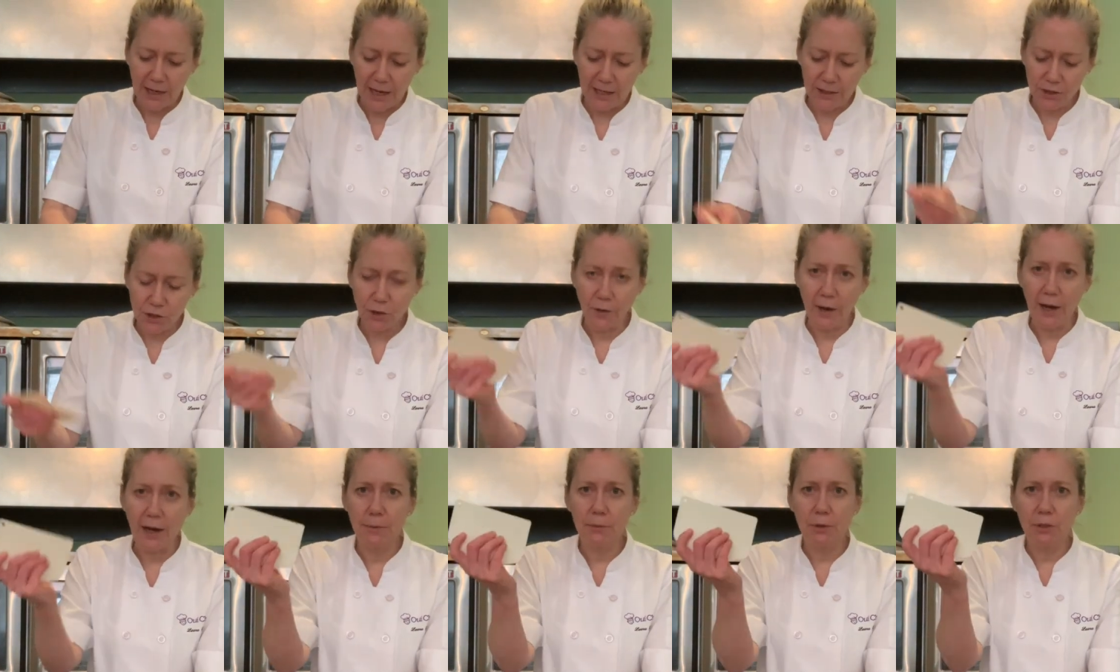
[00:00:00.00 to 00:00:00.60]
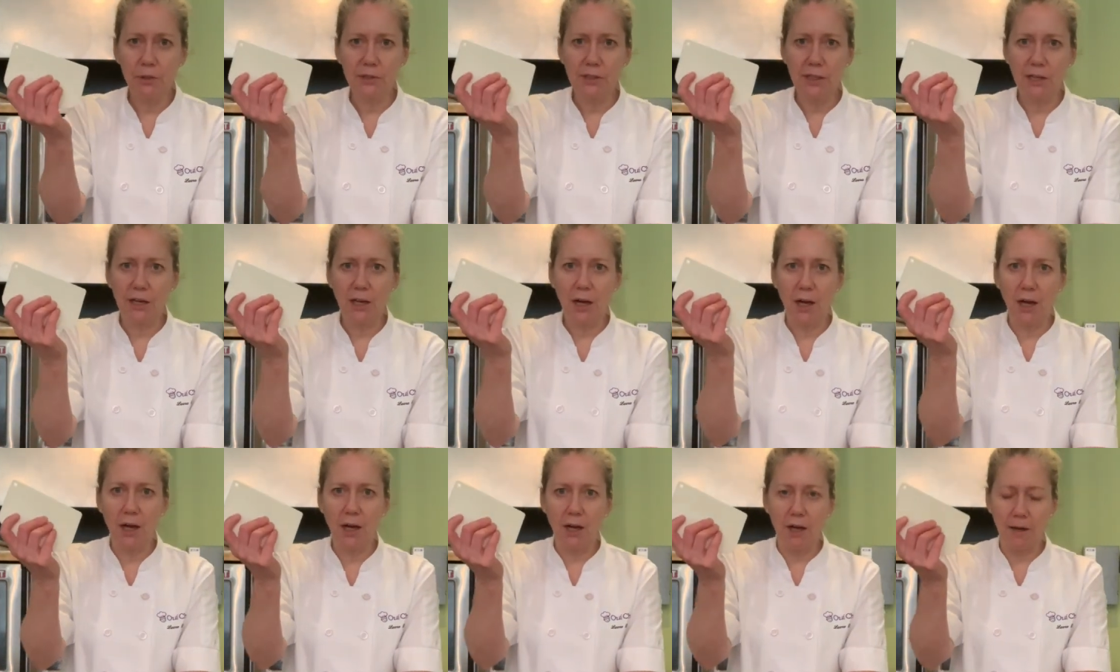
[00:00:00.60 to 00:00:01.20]
And so I'm
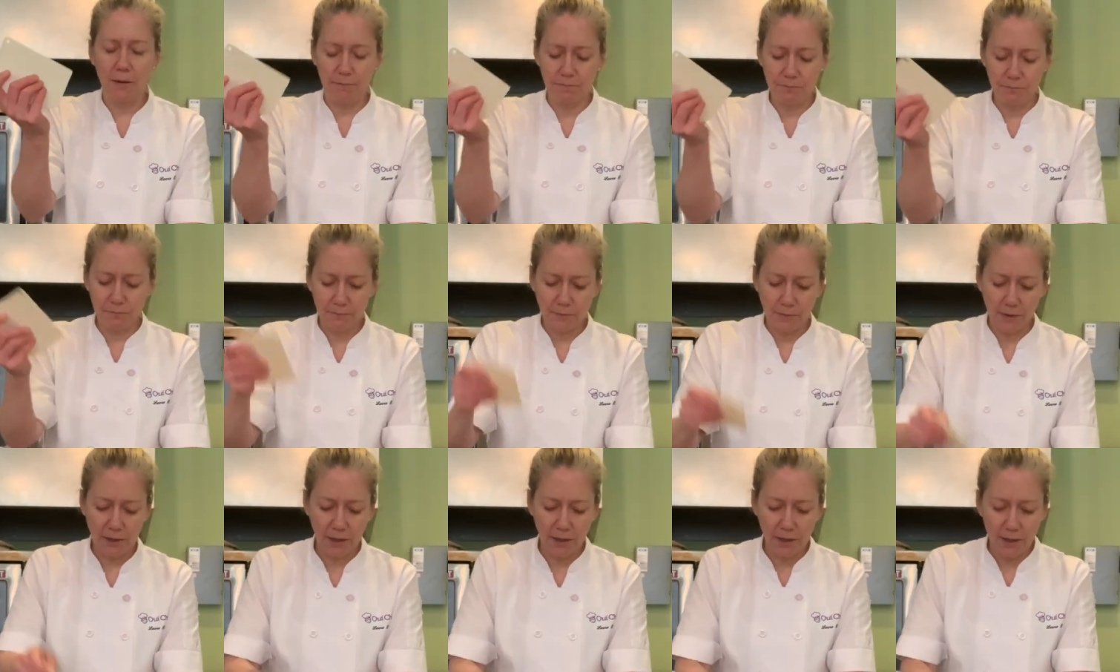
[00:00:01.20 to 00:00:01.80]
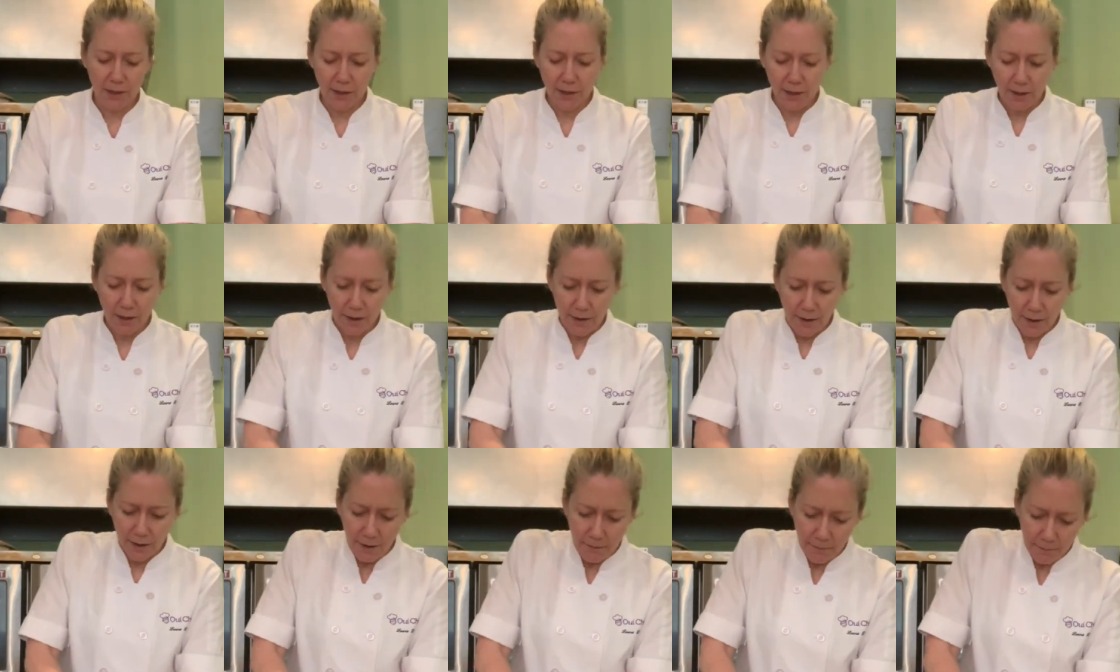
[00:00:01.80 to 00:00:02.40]
using a
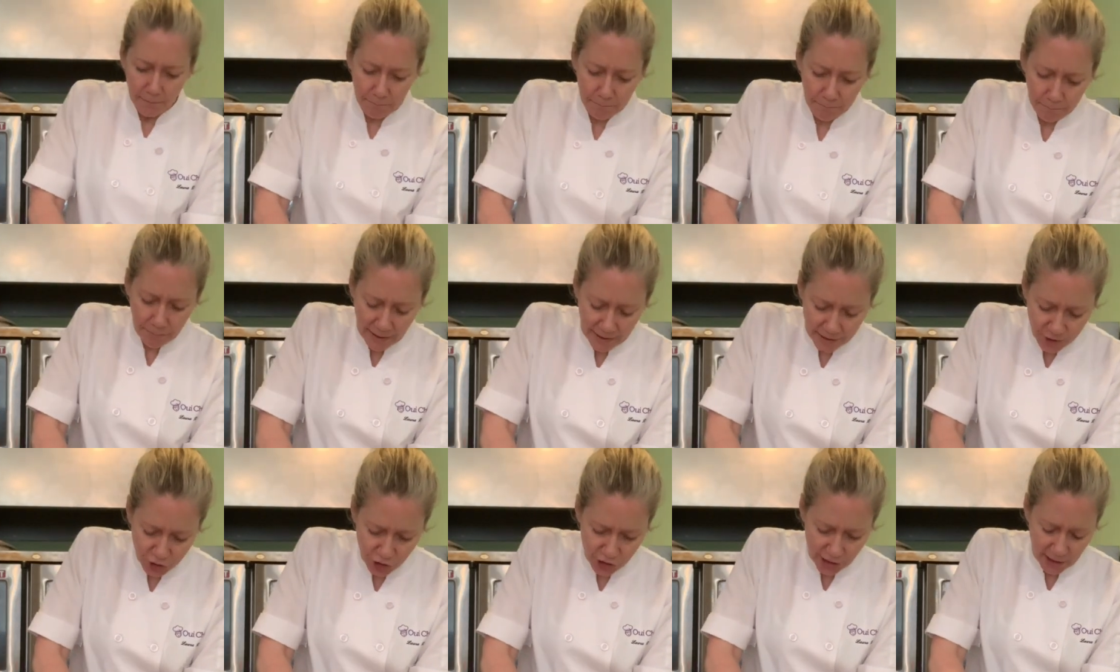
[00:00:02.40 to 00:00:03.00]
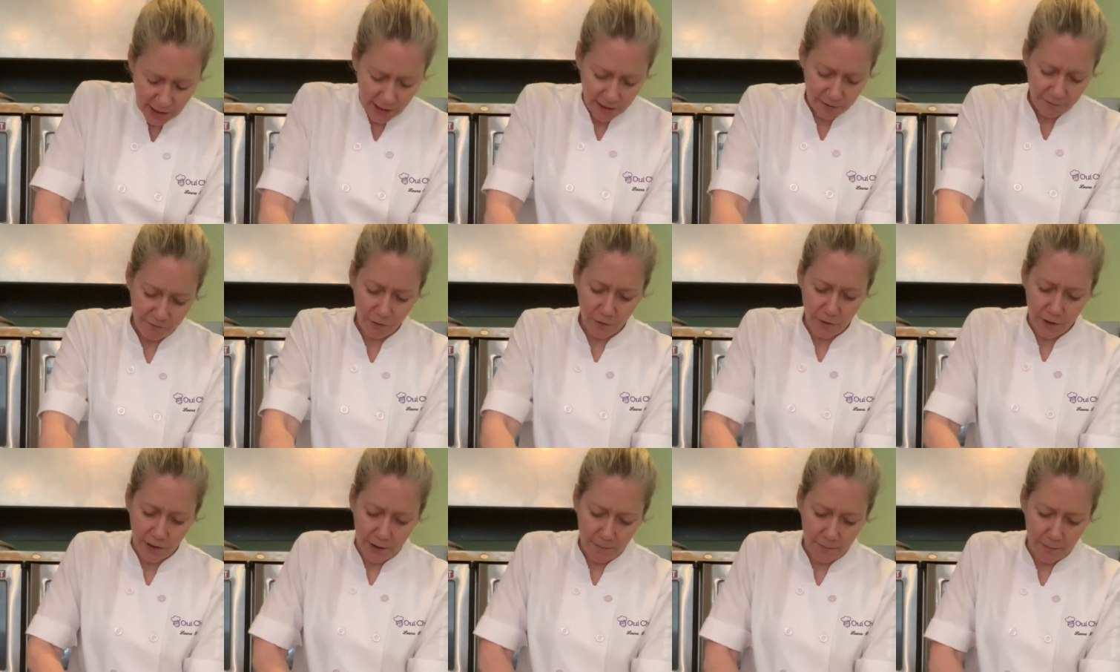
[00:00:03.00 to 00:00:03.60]
bench knife
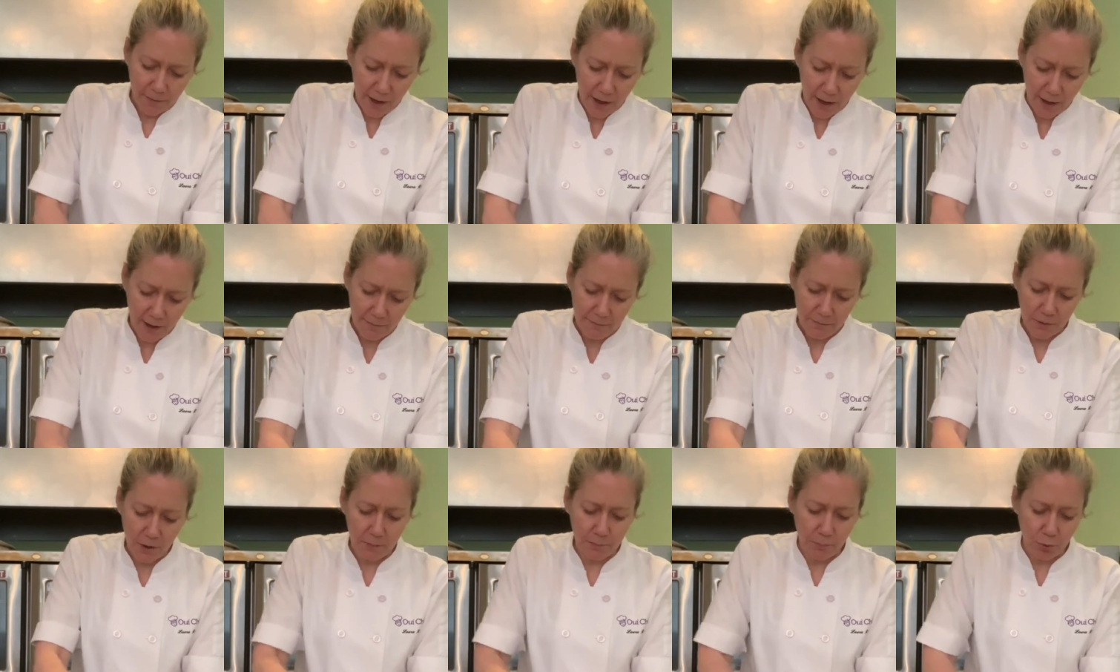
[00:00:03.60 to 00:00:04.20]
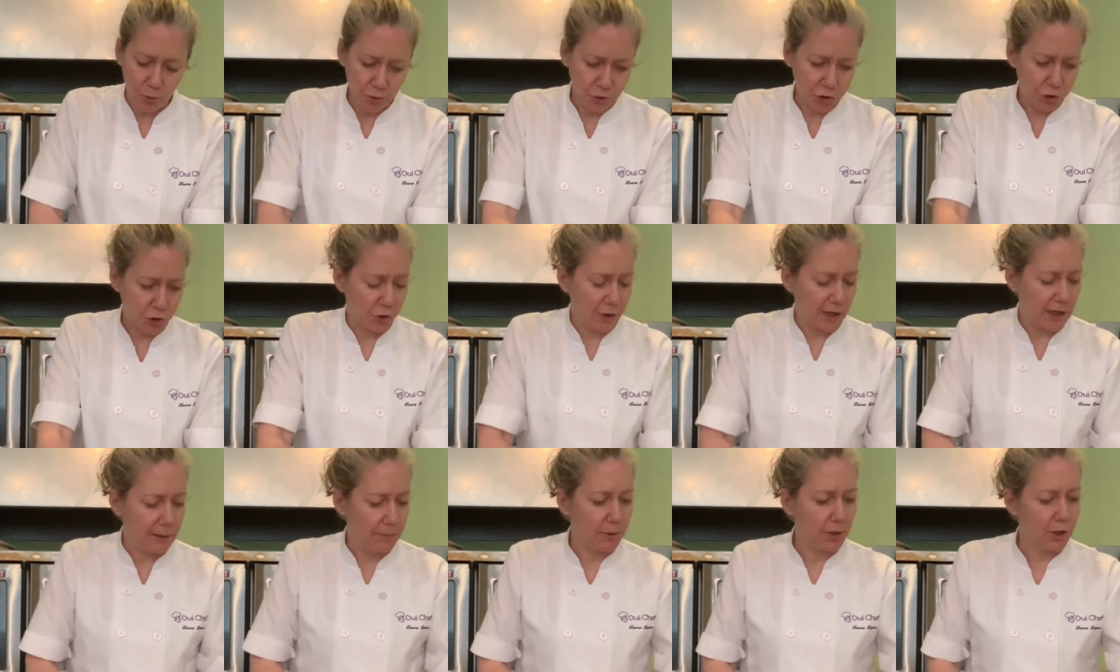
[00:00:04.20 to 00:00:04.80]
or a bowl
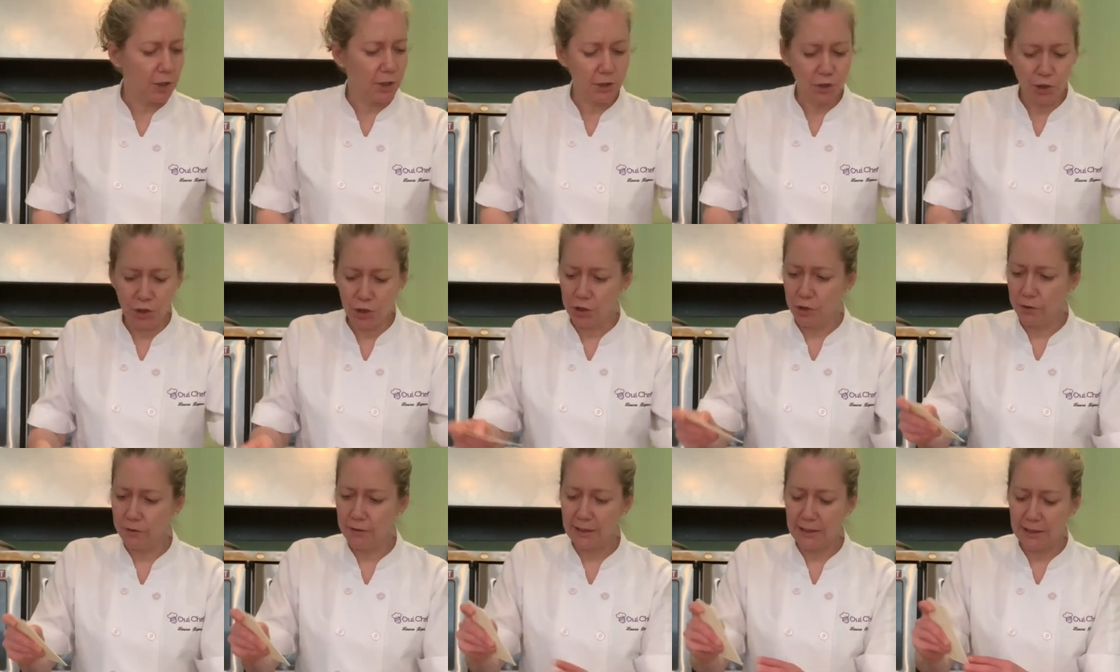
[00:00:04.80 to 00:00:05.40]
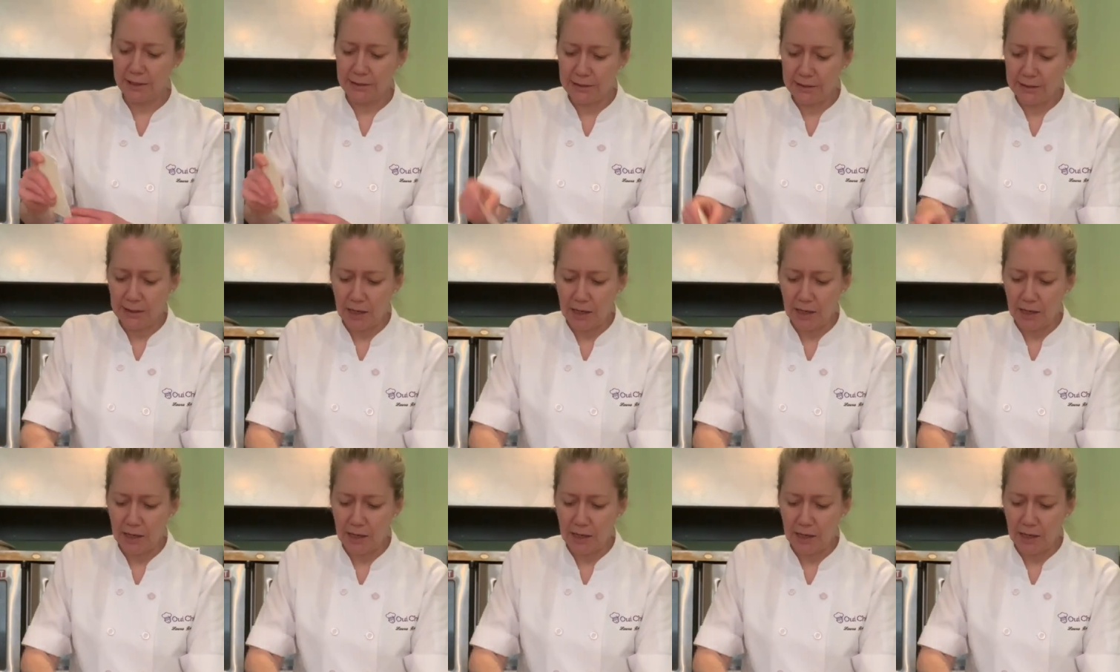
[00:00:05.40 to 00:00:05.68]
scraper to do this,